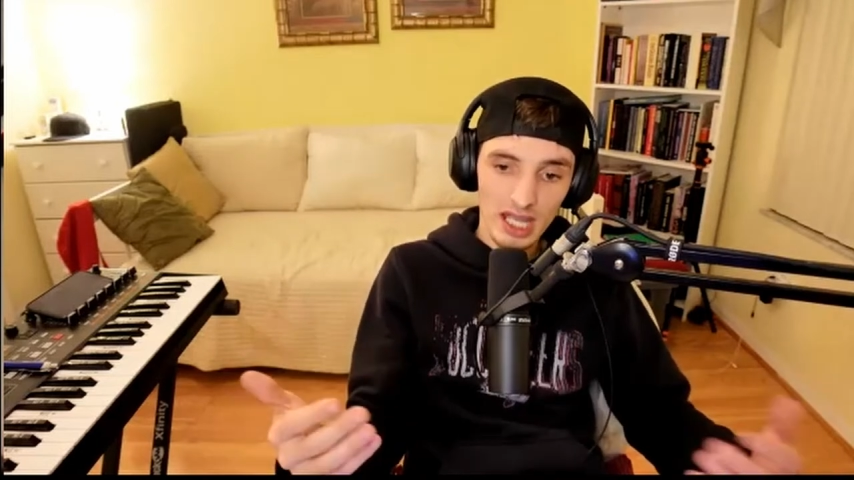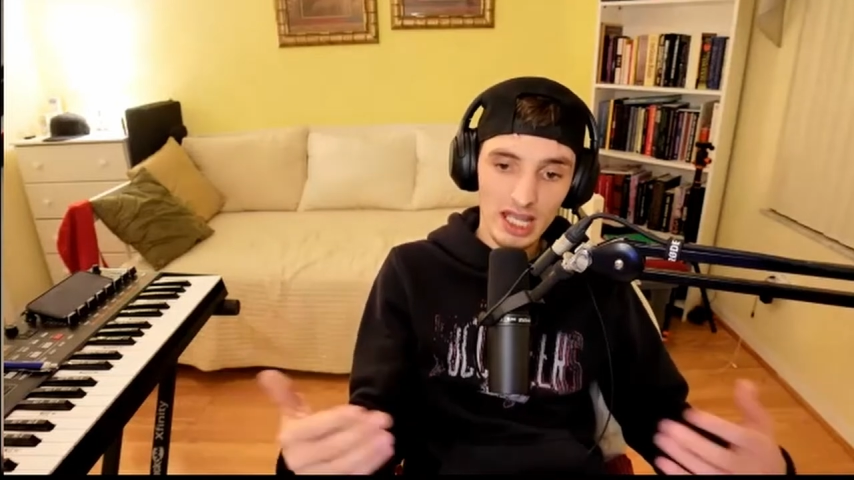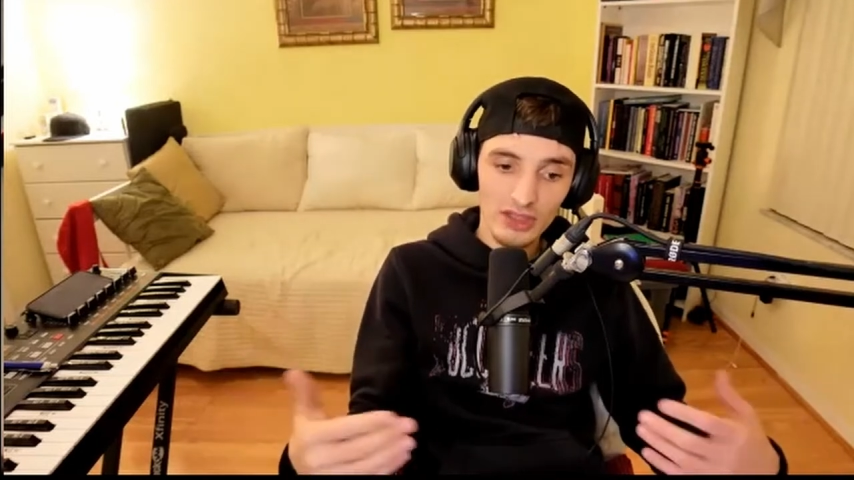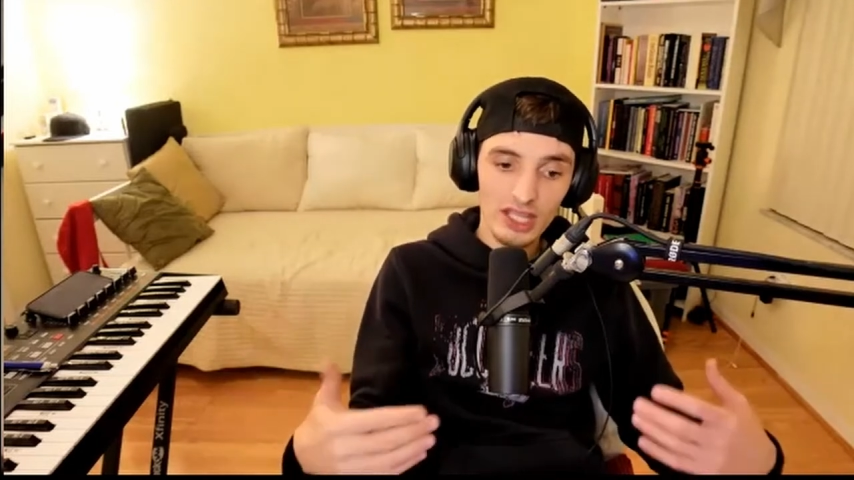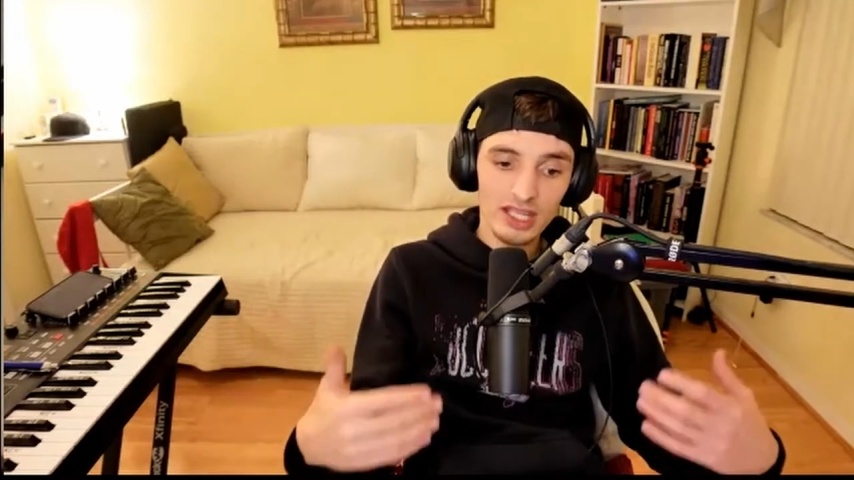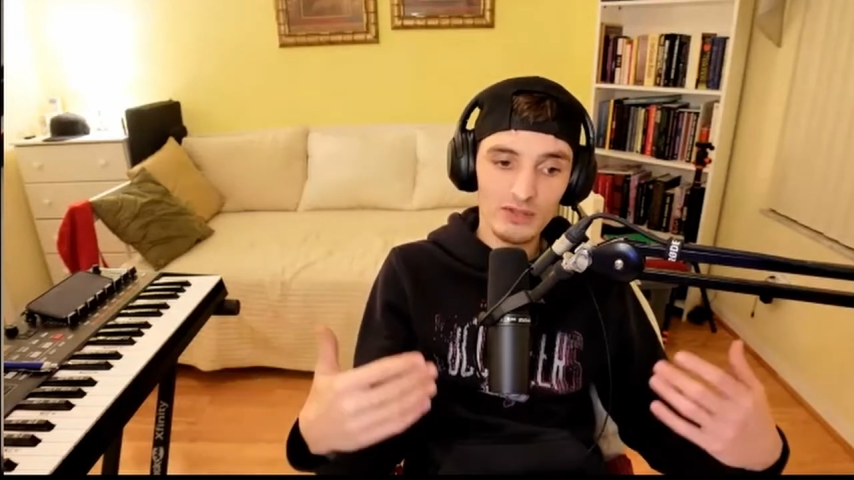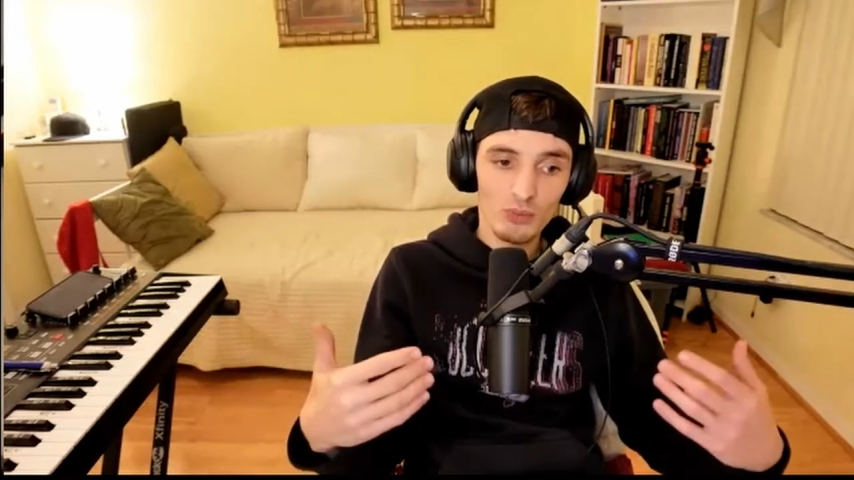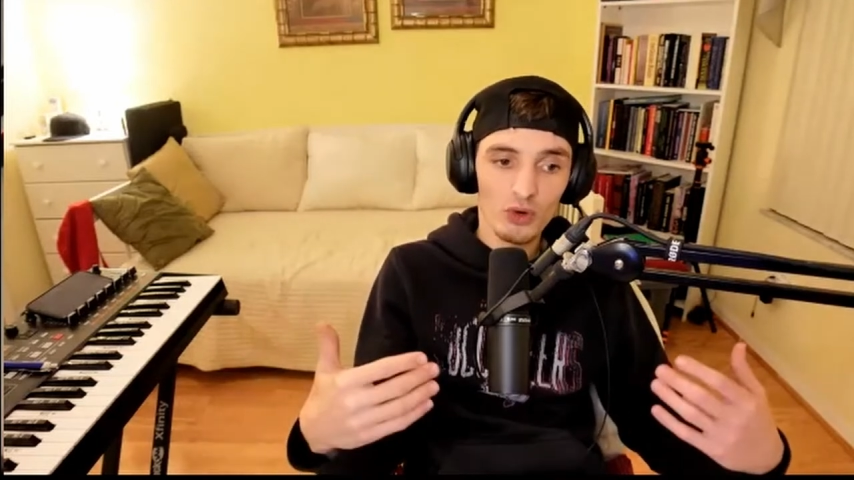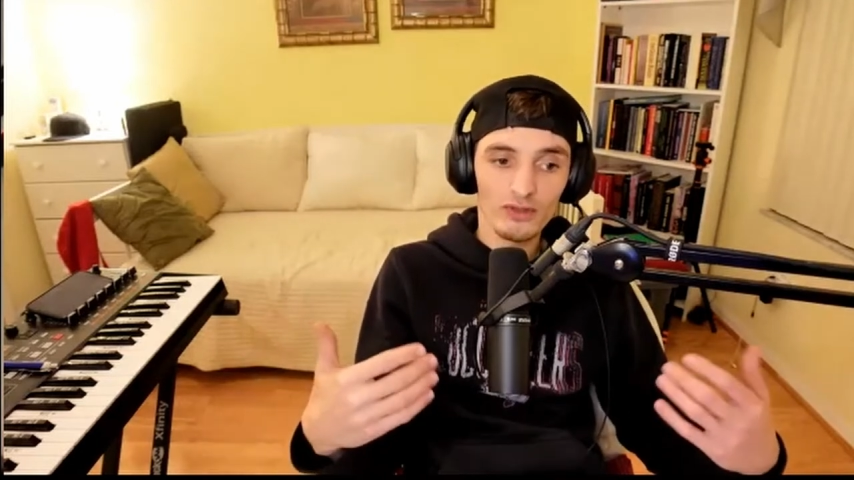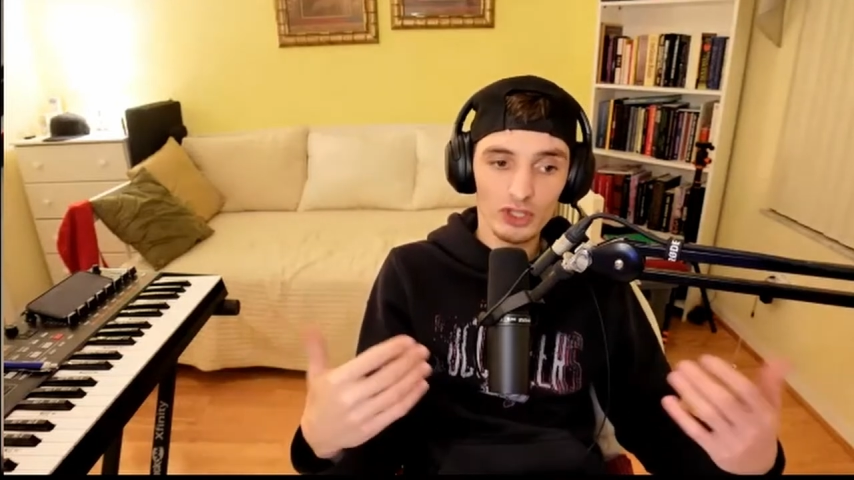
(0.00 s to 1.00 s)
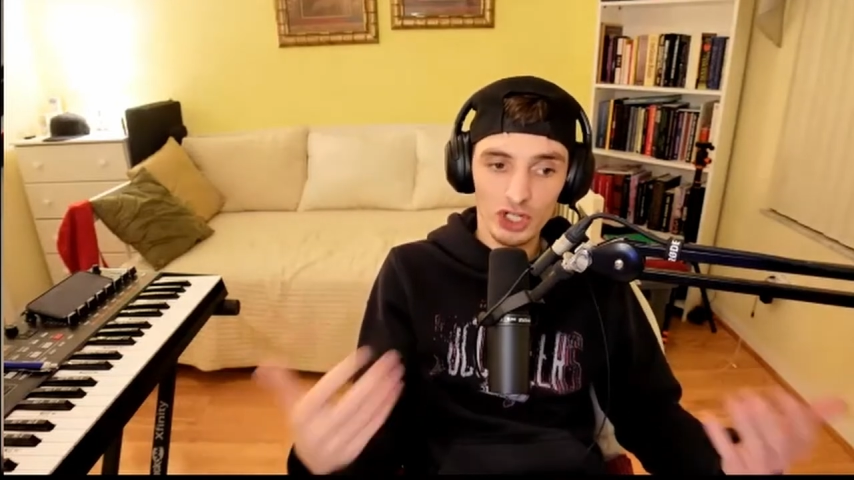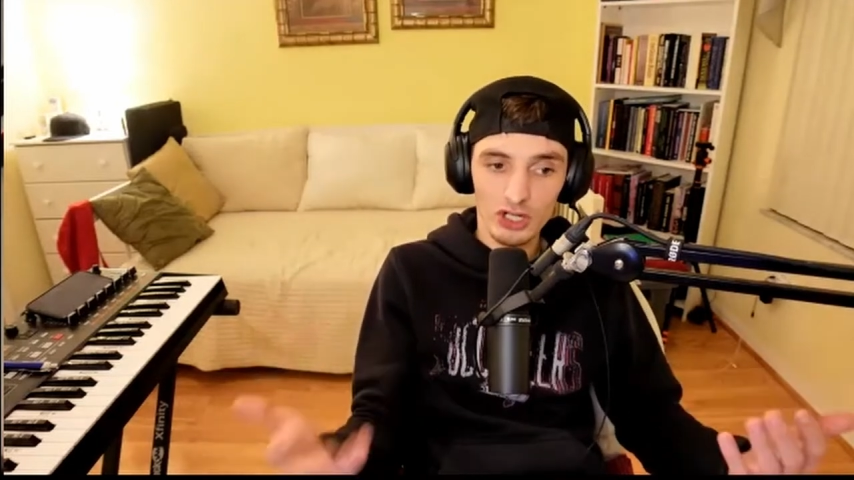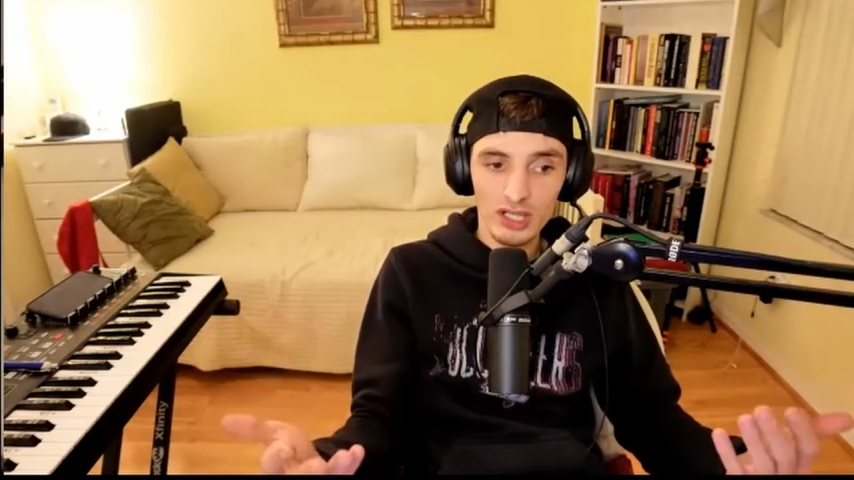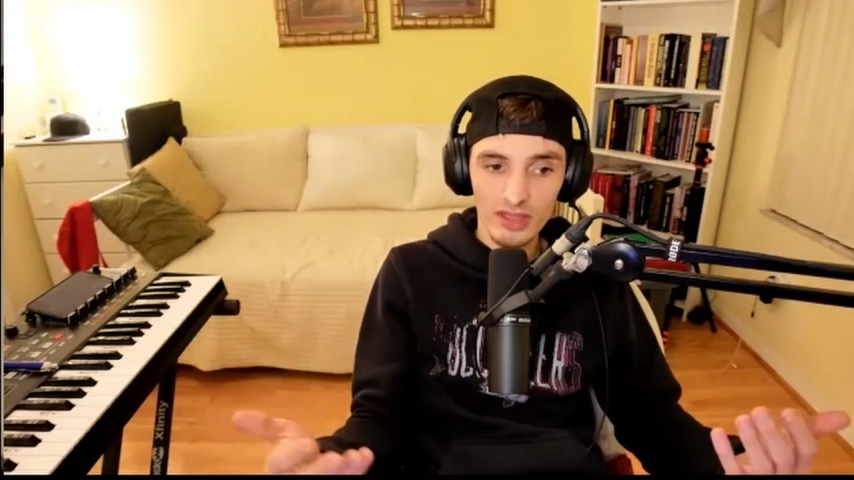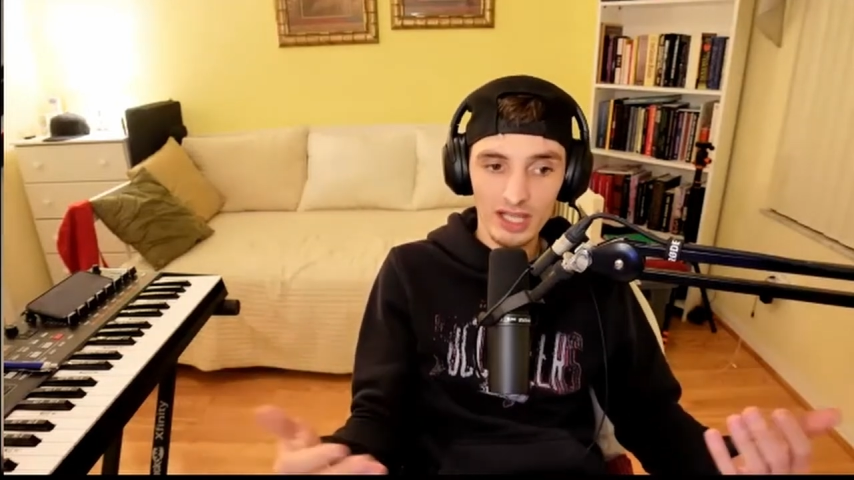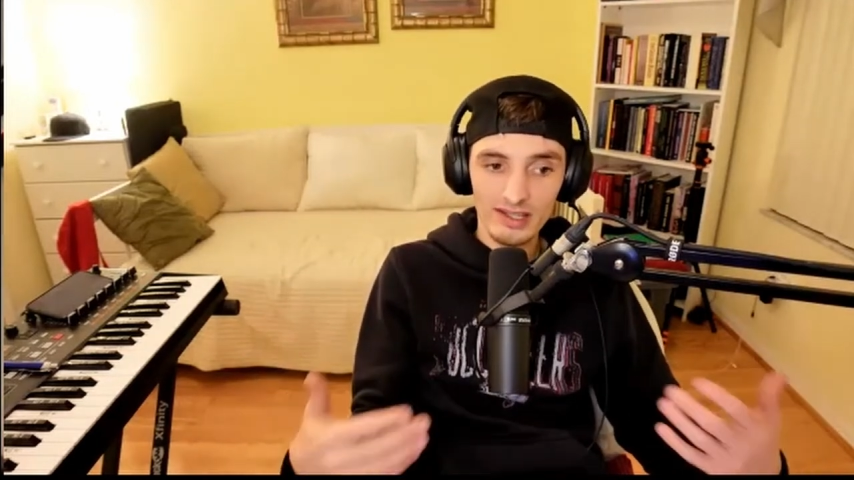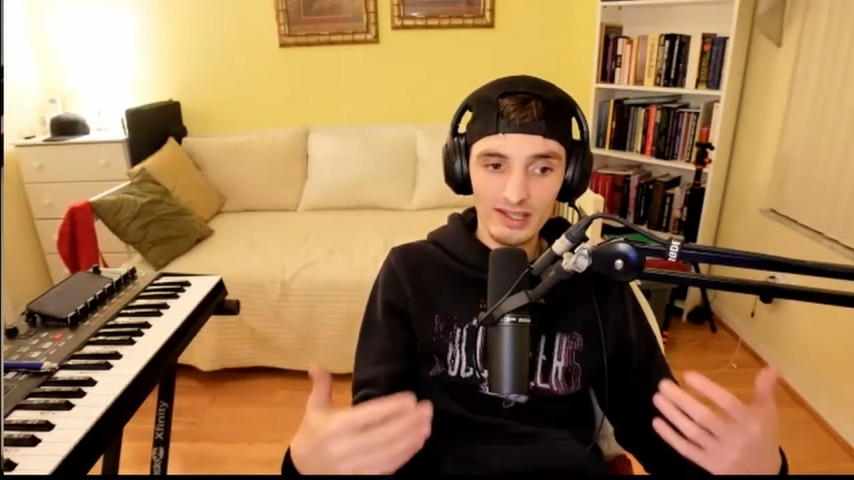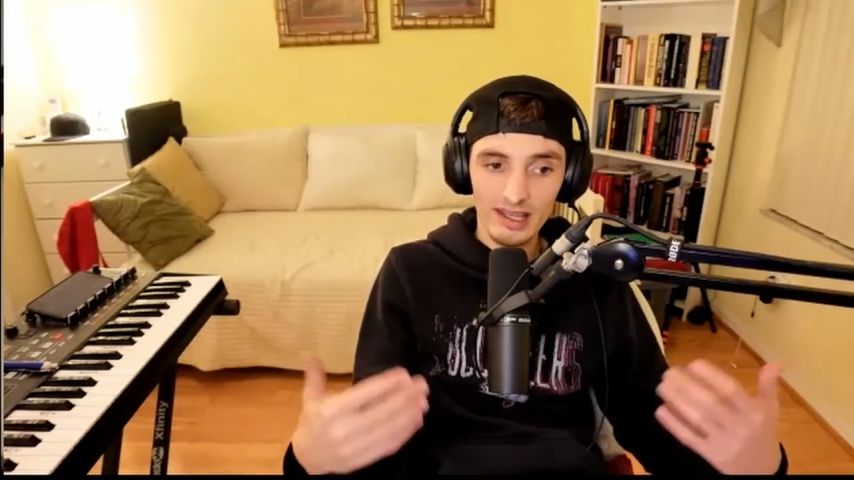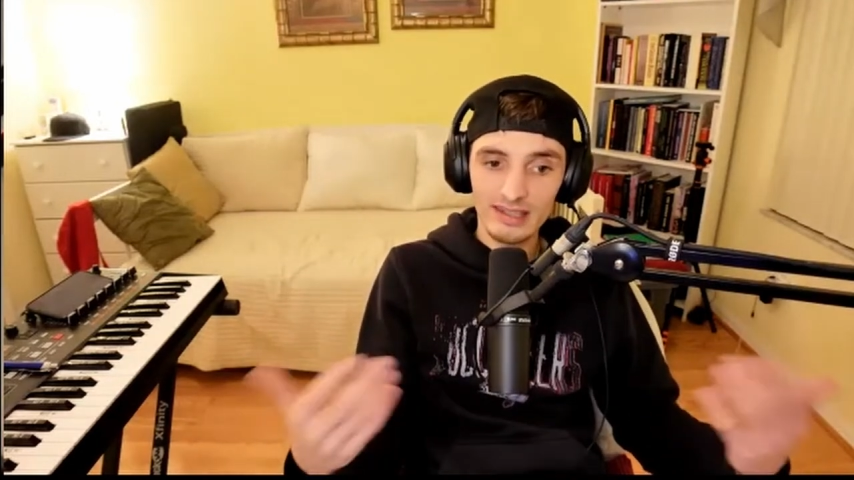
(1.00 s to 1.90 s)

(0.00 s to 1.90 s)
And I think it's more of a journey than a, say,